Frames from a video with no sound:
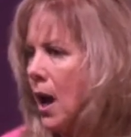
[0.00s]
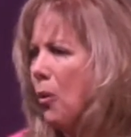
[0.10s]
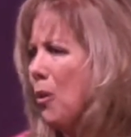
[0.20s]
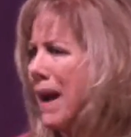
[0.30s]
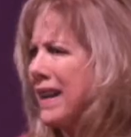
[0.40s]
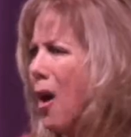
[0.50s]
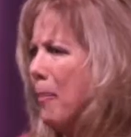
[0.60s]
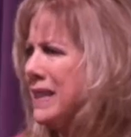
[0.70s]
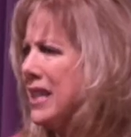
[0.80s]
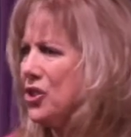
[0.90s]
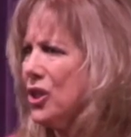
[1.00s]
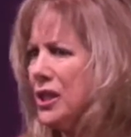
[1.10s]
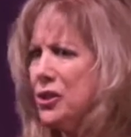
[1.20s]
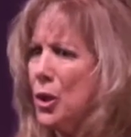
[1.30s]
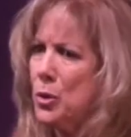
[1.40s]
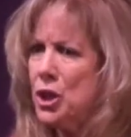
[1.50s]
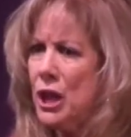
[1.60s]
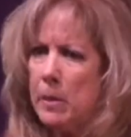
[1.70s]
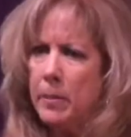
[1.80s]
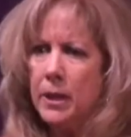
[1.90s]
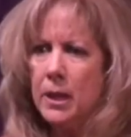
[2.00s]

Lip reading: Well, my competition is so cheap,